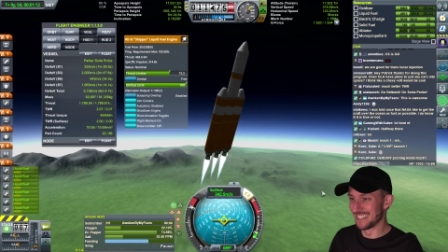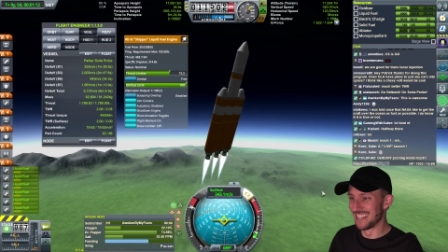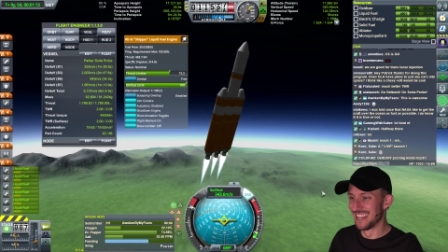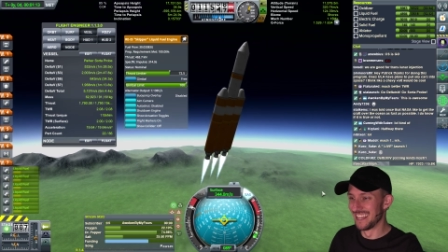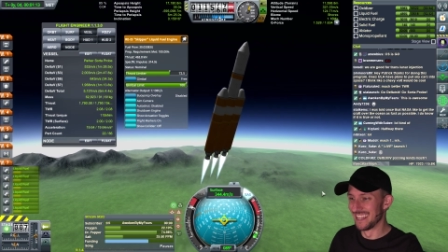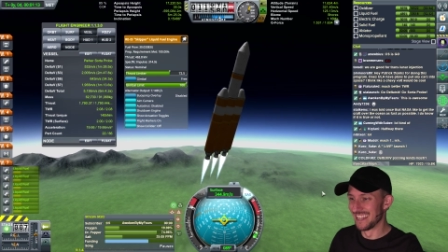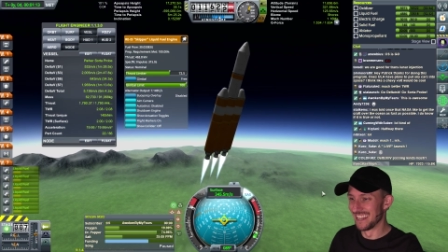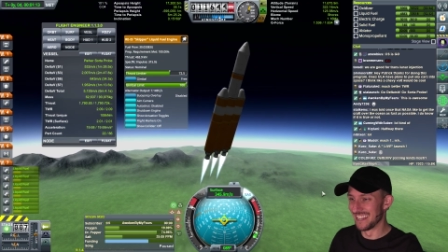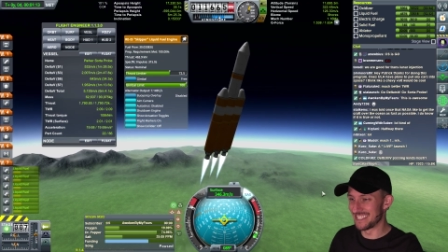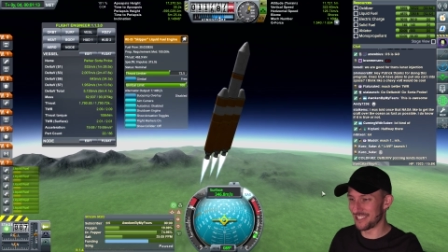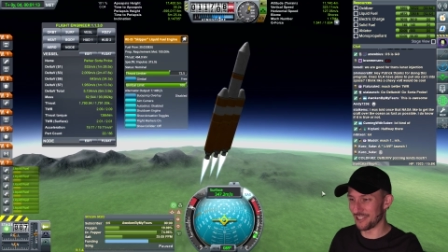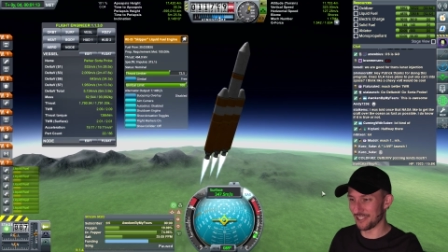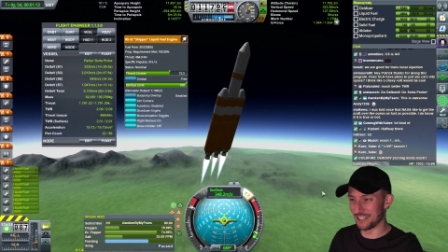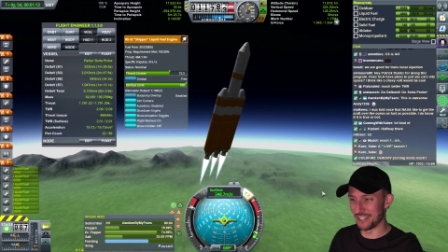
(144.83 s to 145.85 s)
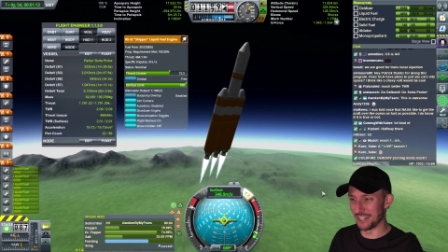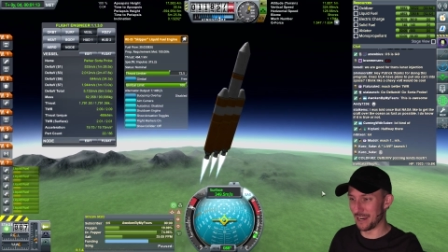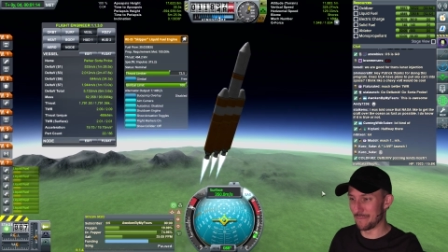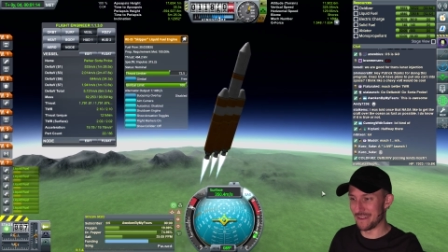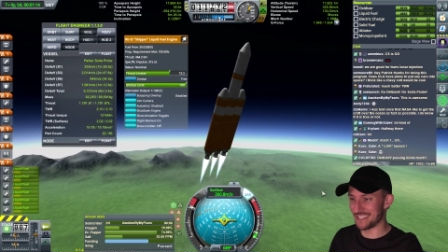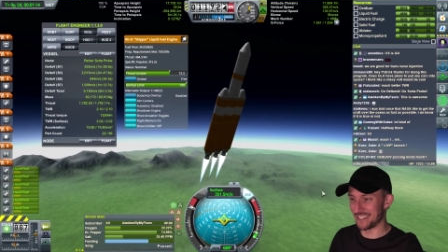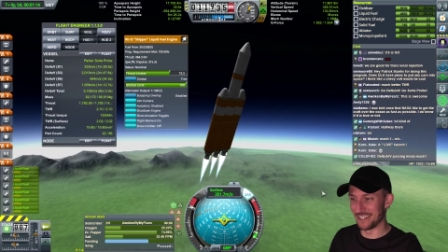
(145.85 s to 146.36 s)
already. It's all good.
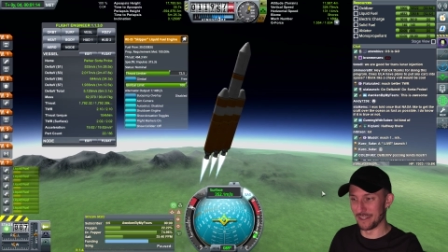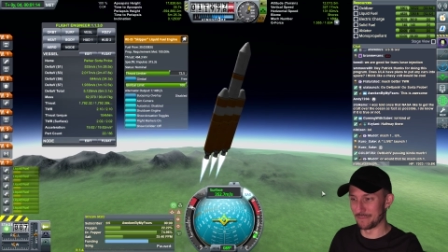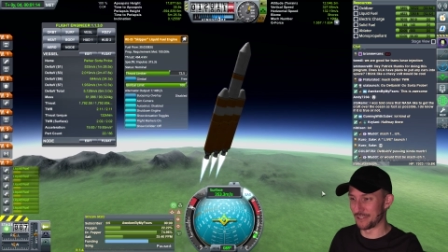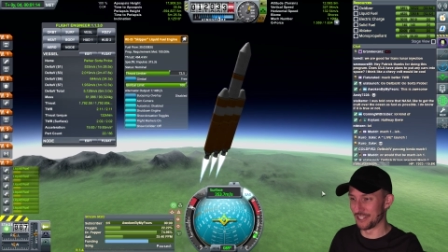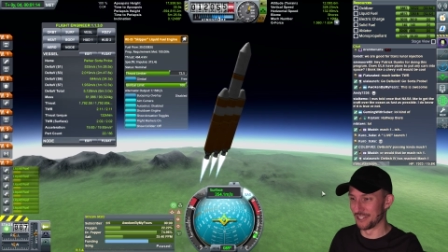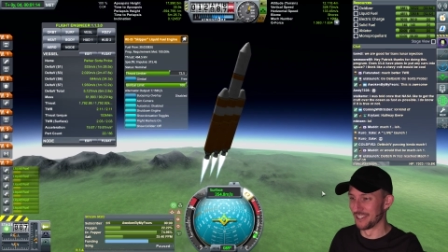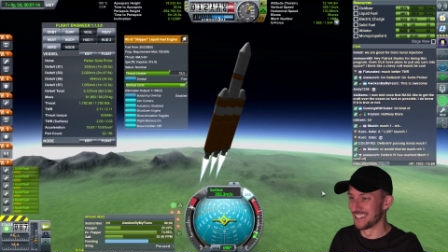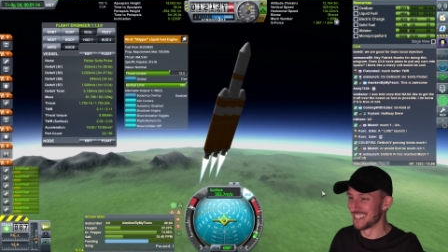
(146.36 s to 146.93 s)
I'm messing it up too.